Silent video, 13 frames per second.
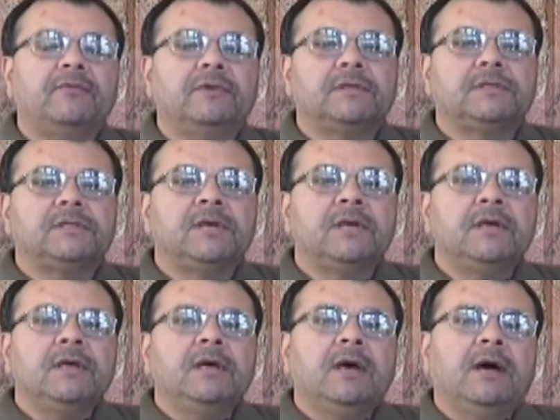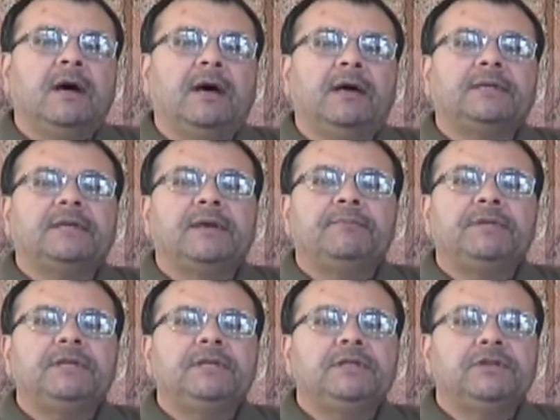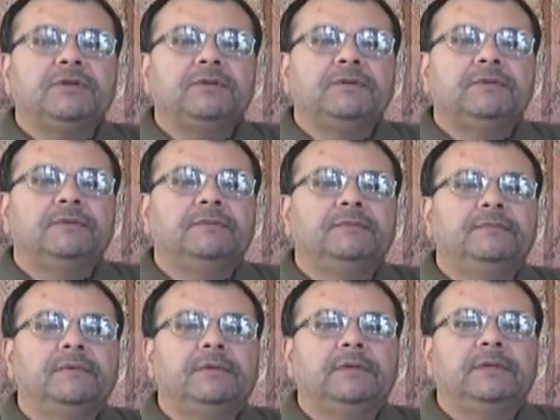was uh, attempting to